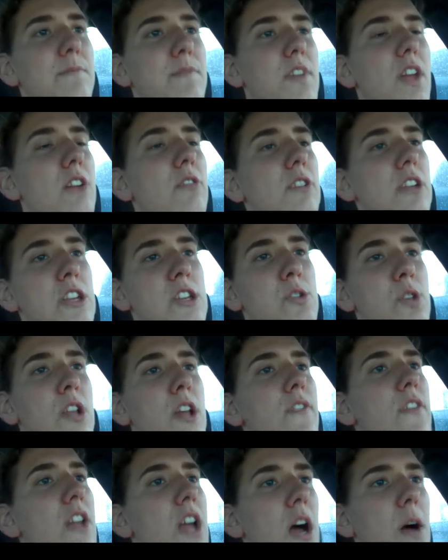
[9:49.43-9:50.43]
I really do. I
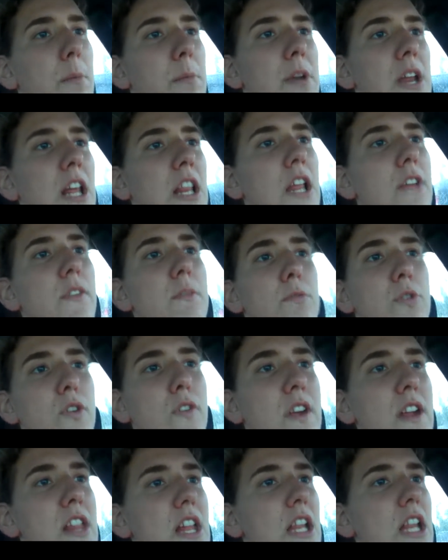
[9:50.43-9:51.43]
love the company, I love the
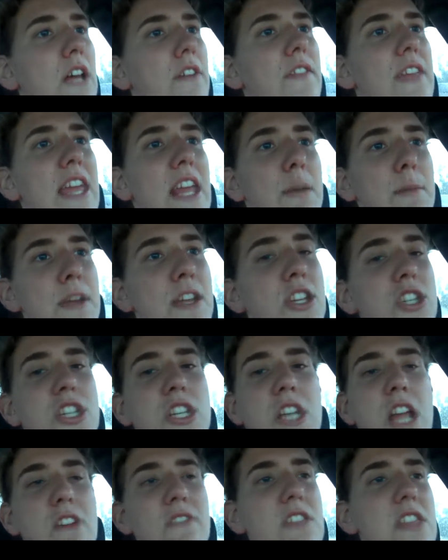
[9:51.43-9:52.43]
movies, I love the
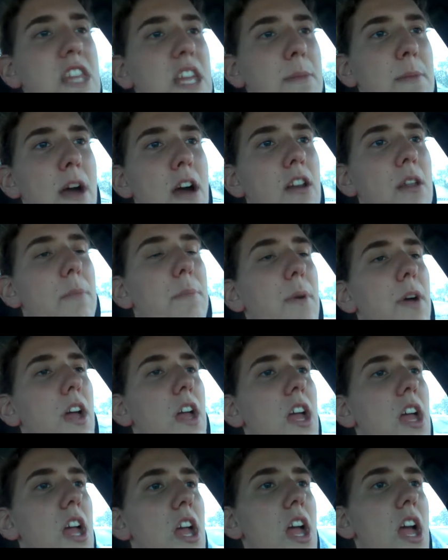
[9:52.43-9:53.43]
animation, everything about it, but
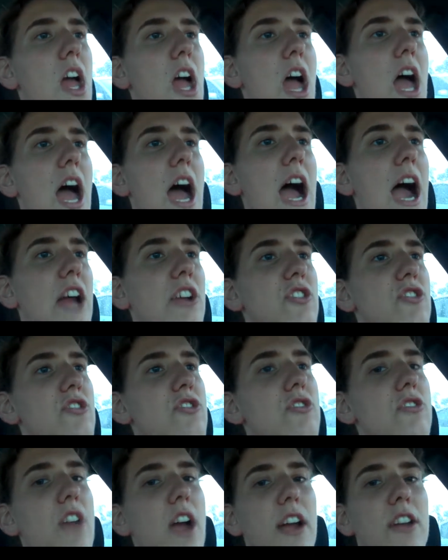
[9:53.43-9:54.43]
I
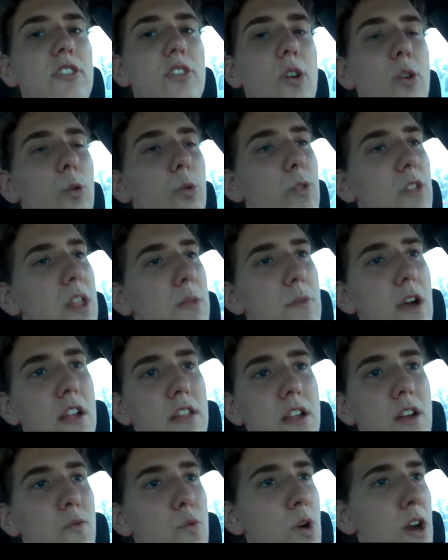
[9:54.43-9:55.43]
just, I don't see
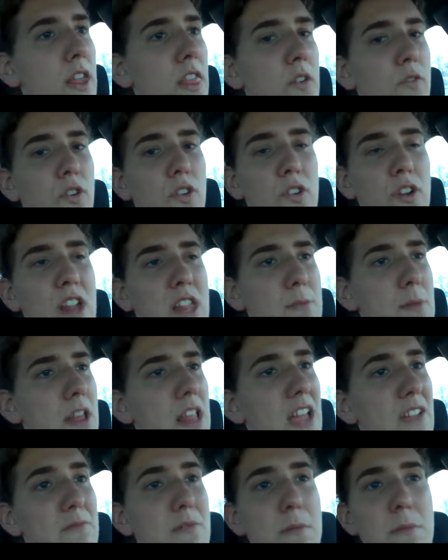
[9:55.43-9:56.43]
myself working there for the rest of my
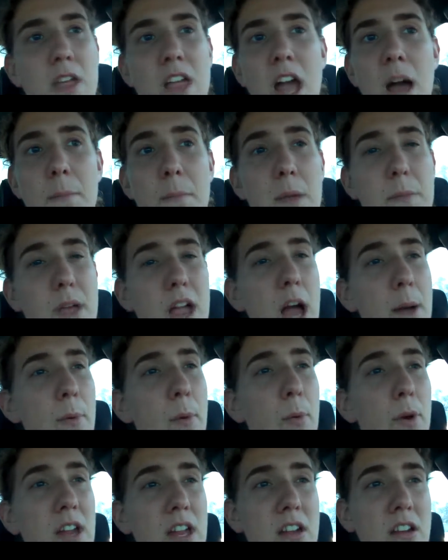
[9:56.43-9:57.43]
life. Maybe, maybe a couple
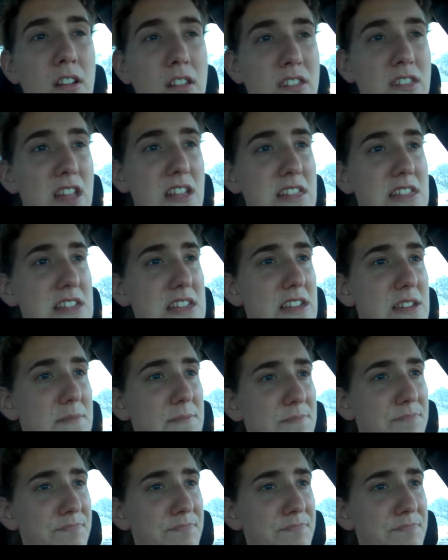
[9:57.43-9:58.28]
more years, and that's it.